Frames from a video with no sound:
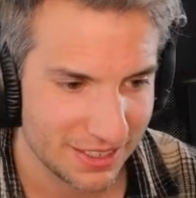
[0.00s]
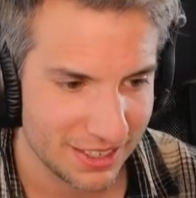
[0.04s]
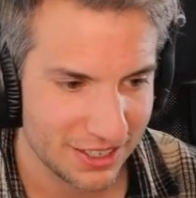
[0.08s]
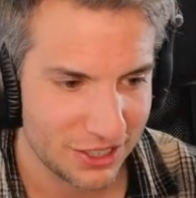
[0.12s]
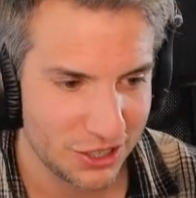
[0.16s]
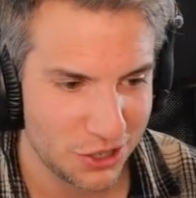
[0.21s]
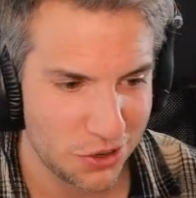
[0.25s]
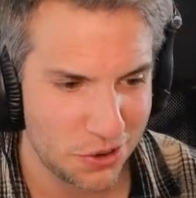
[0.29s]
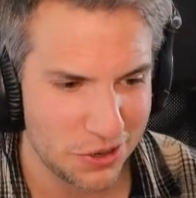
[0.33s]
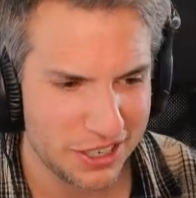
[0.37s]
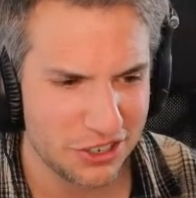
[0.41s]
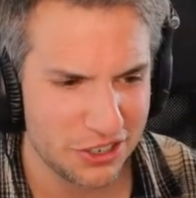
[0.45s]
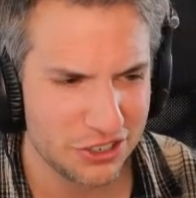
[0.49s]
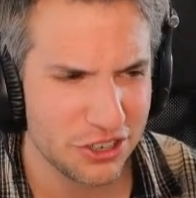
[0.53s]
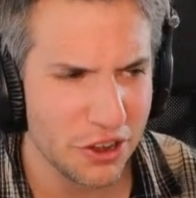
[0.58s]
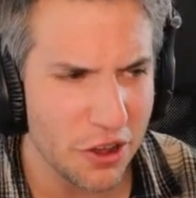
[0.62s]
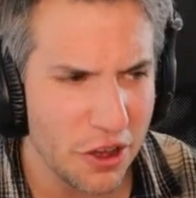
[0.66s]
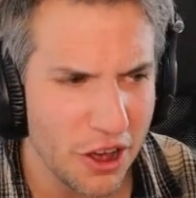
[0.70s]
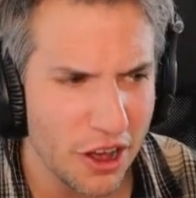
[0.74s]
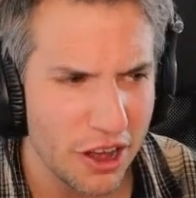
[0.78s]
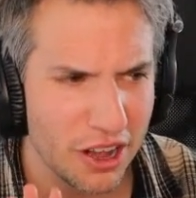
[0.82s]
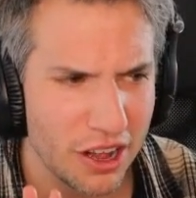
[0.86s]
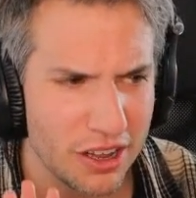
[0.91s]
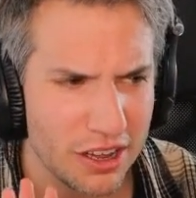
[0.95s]
So there's
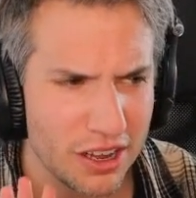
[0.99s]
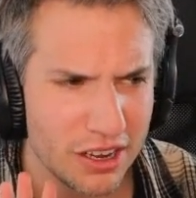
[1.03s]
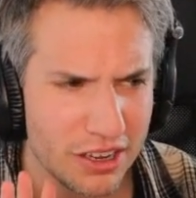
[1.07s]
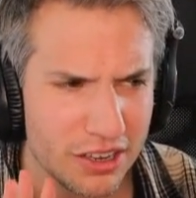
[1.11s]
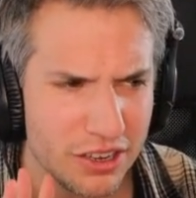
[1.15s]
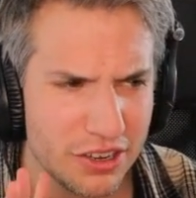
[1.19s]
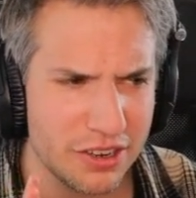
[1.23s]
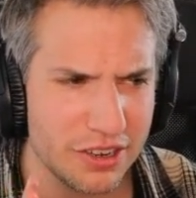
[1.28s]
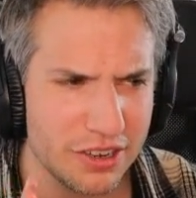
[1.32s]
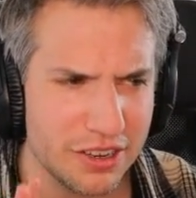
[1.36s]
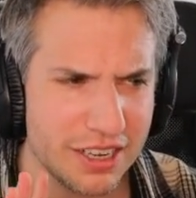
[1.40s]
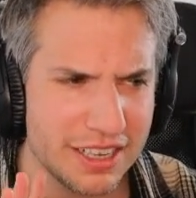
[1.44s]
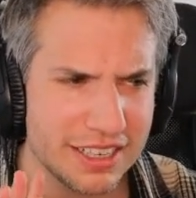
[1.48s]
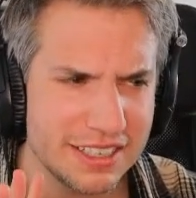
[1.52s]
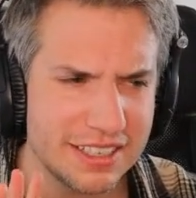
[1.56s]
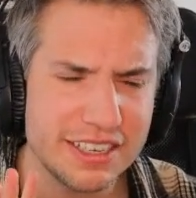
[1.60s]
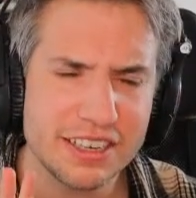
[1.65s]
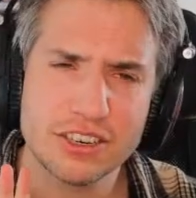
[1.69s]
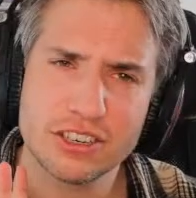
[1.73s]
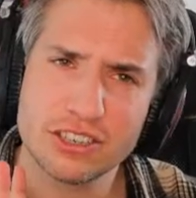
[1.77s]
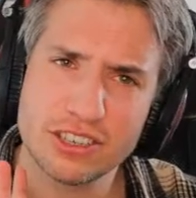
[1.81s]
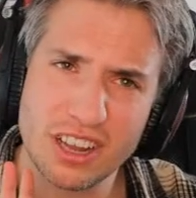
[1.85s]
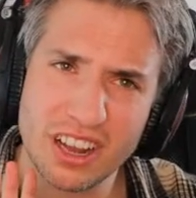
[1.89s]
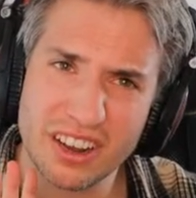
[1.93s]
you can see
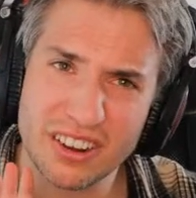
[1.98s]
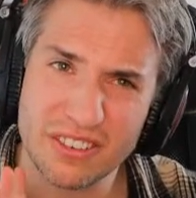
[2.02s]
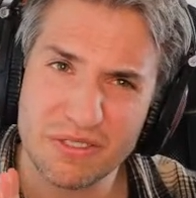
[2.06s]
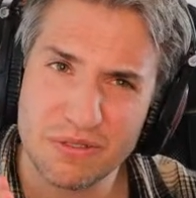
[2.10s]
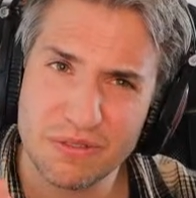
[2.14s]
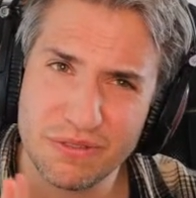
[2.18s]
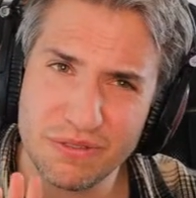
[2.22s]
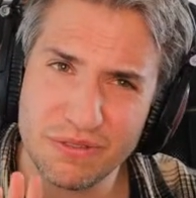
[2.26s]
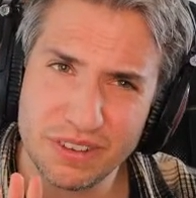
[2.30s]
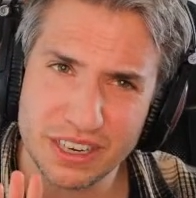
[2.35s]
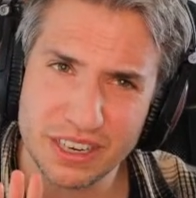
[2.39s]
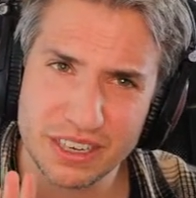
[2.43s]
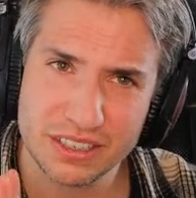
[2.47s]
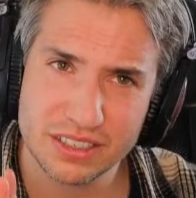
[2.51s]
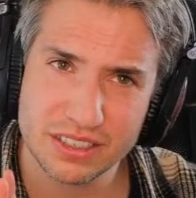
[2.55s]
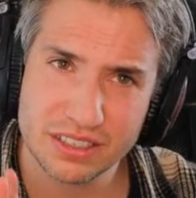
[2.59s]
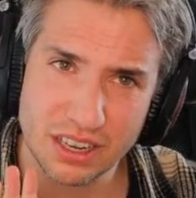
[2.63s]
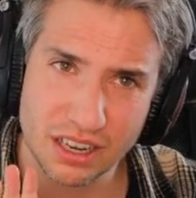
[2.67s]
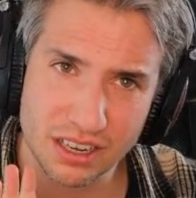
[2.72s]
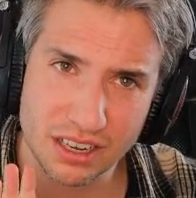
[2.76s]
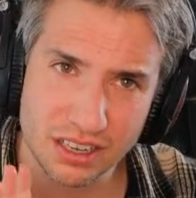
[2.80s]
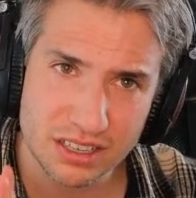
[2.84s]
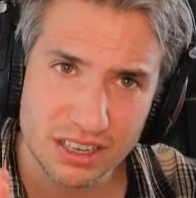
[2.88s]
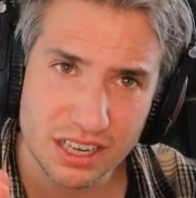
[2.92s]
there's a lot of little
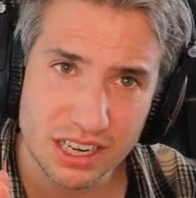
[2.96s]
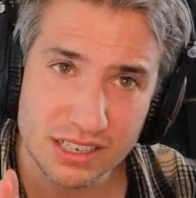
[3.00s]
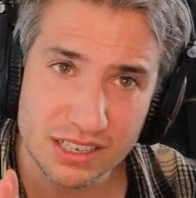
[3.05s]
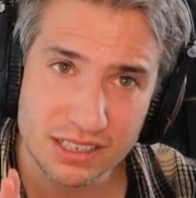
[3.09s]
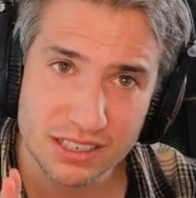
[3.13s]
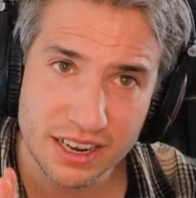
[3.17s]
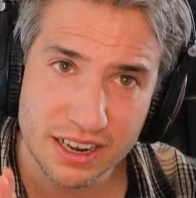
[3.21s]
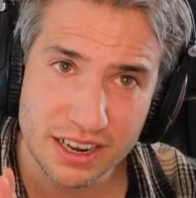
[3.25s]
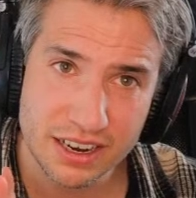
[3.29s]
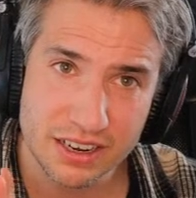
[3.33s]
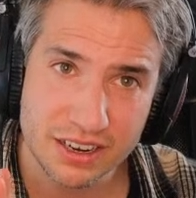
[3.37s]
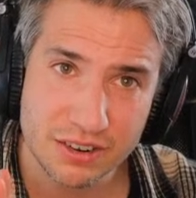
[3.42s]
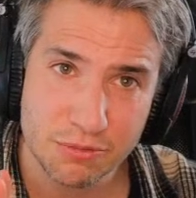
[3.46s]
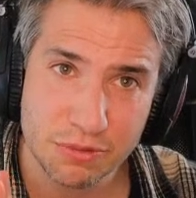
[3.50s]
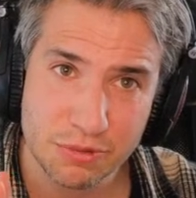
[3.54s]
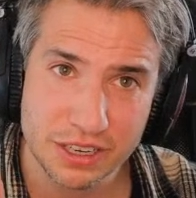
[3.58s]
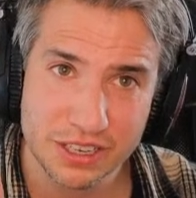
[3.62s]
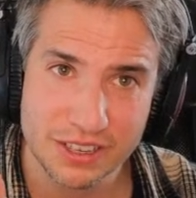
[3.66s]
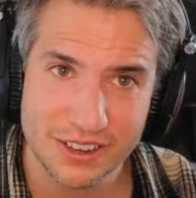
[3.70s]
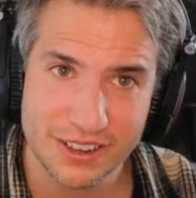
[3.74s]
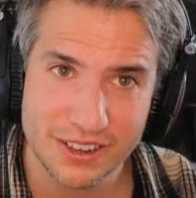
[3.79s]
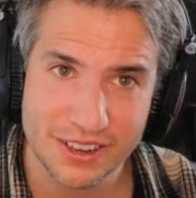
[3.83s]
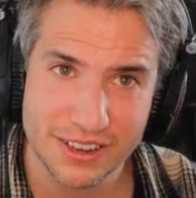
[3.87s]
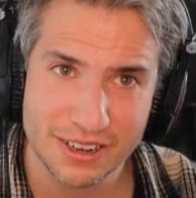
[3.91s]
subtleties here
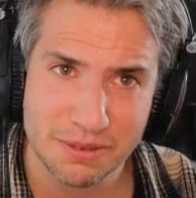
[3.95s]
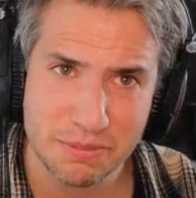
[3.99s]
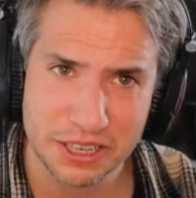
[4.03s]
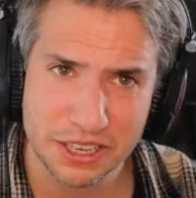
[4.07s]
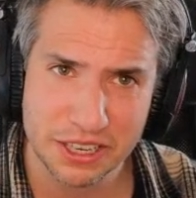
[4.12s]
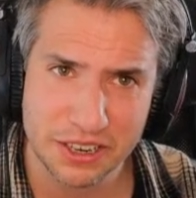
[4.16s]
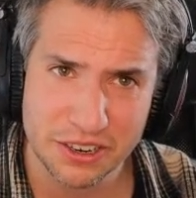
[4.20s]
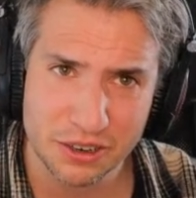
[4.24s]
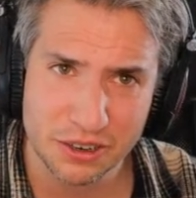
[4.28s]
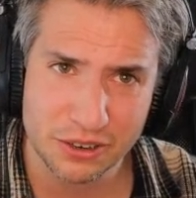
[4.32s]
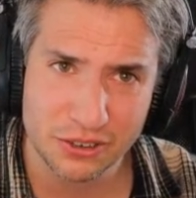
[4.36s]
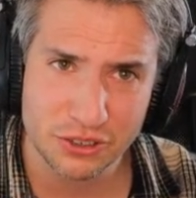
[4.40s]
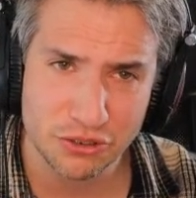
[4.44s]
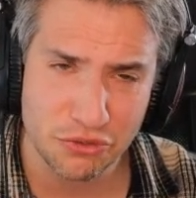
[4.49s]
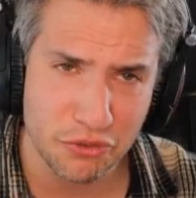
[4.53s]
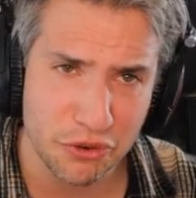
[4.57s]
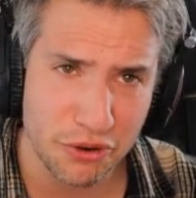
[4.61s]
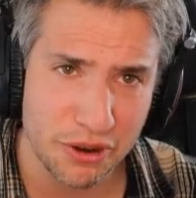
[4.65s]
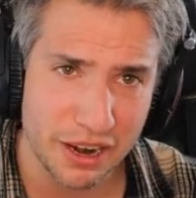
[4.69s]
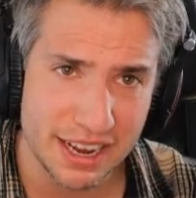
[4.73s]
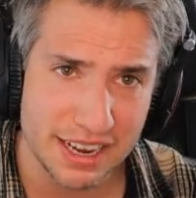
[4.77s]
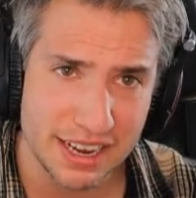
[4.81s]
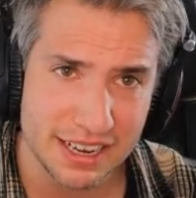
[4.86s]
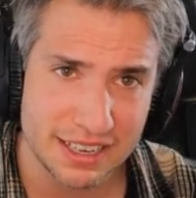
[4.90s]
with the materials
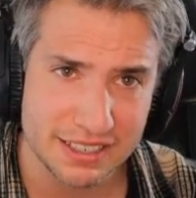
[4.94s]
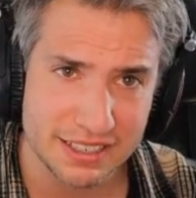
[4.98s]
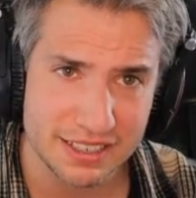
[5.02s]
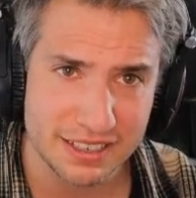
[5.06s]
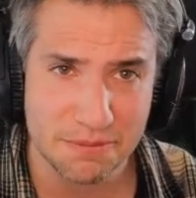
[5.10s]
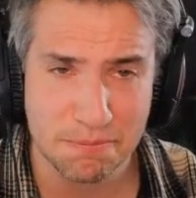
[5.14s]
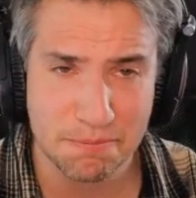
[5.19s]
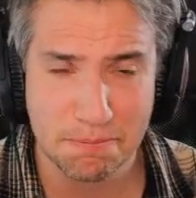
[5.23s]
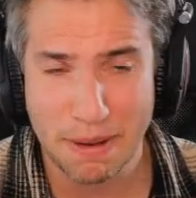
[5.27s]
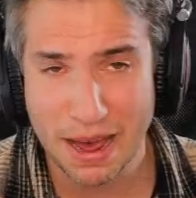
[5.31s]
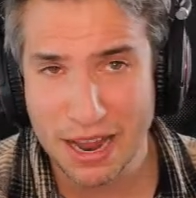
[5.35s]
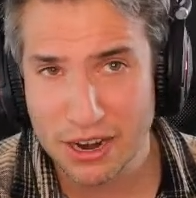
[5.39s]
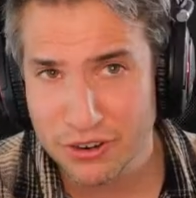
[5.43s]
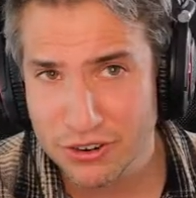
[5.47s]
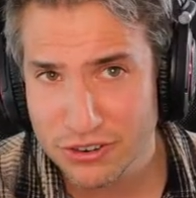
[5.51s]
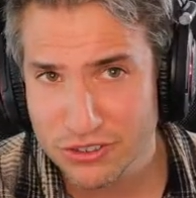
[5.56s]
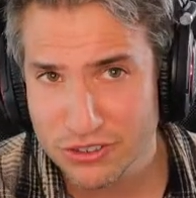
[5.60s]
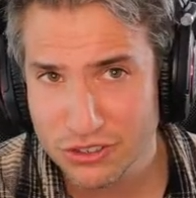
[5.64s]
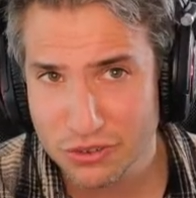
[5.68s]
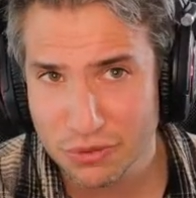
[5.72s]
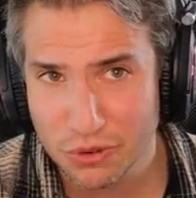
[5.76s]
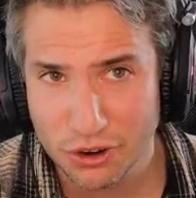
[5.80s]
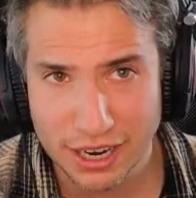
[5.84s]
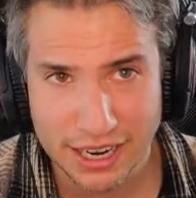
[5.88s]
overrides and the
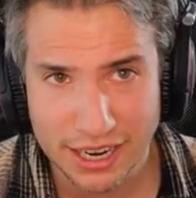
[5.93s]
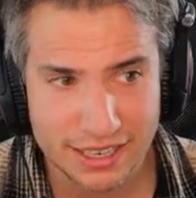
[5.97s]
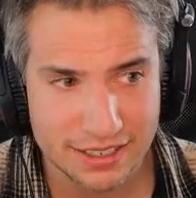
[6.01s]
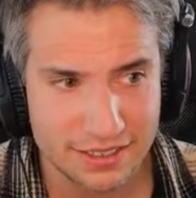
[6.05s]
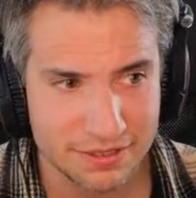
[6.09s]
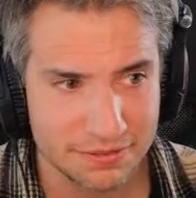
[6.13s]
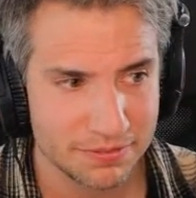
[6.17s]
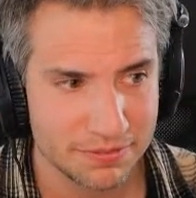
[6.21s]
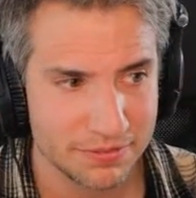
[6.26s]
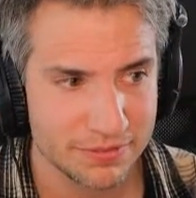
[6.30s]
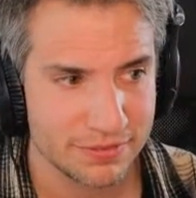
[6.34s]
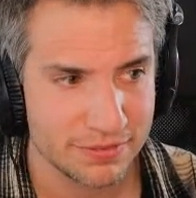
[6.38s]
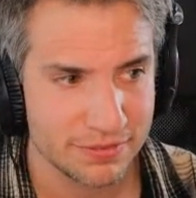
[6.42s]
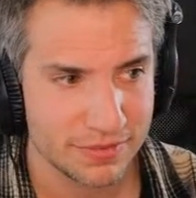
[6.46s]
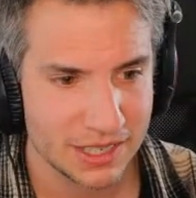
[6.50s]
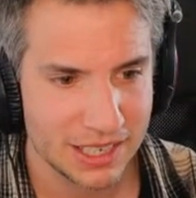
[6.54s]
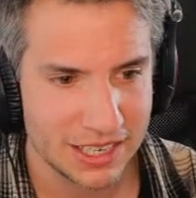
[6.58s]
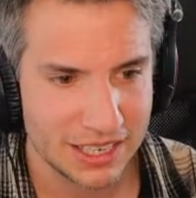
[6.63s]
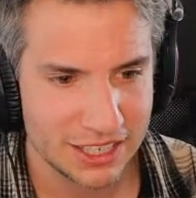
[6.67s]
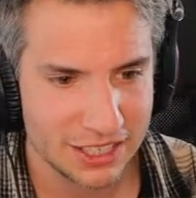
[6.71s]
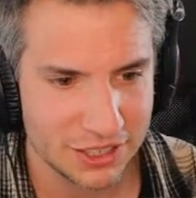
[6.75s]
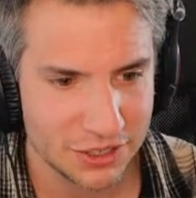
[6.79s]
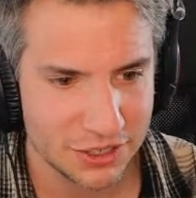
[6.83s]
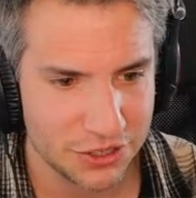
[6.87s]
patterns override.
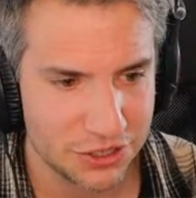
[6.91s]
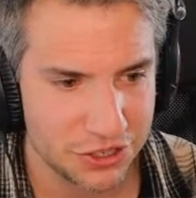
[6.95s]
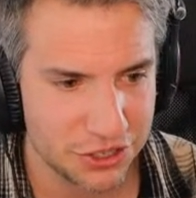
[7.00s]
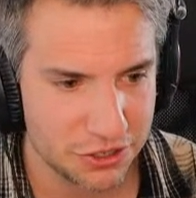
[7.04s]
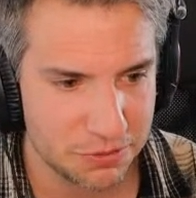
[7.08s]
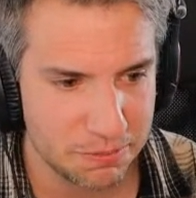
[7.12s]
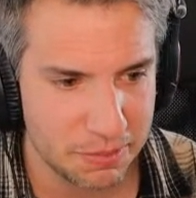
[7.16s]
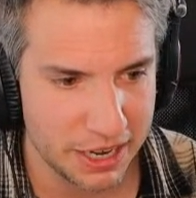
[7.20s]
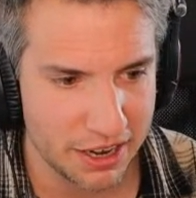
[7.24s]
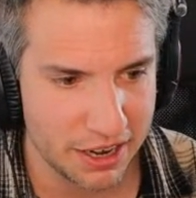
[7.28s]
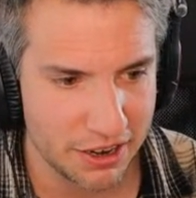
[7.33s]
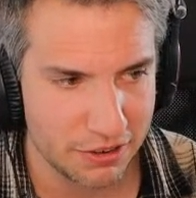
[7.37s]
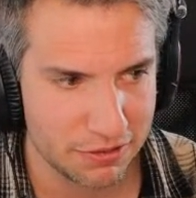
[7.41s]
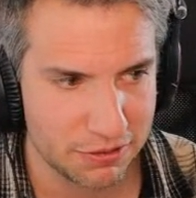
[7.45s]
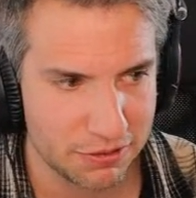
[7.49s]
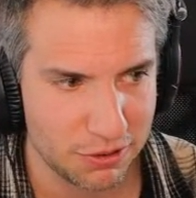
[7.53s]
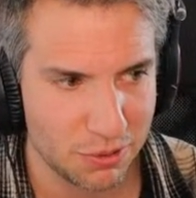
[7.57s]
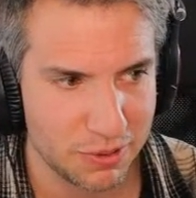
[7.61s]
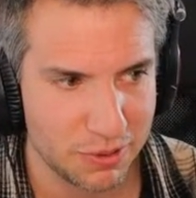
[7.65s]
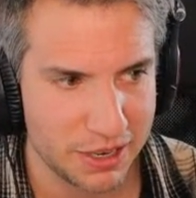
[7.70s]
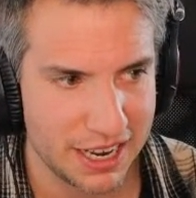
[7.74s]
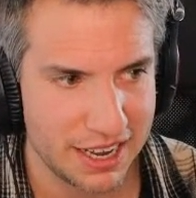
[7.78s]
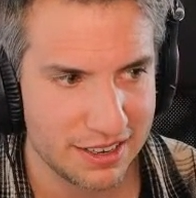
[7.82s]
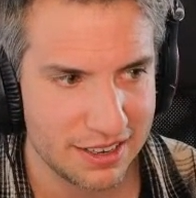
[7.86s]
So just be
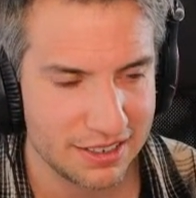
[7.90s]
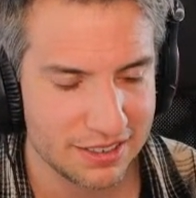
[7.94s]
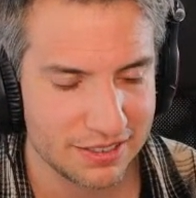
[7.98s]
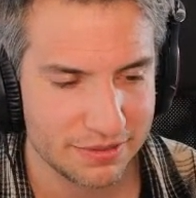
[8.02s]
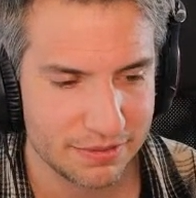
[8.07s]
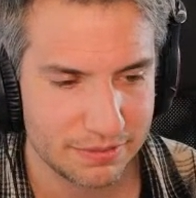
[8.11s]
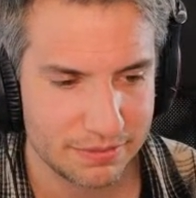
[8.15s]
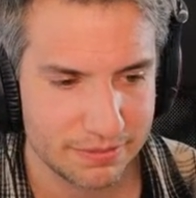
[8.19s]
careful with that.